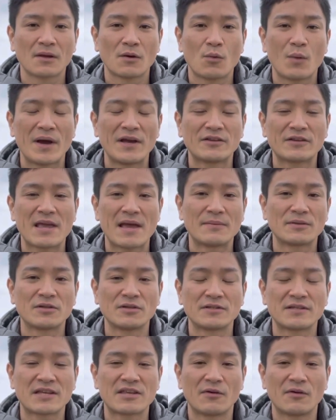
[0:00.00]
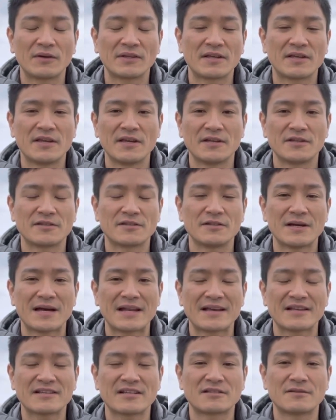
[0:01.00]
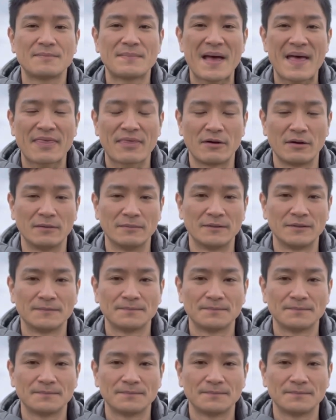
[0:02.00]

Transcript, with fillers: when it came to securing the keys to an executive bathroom.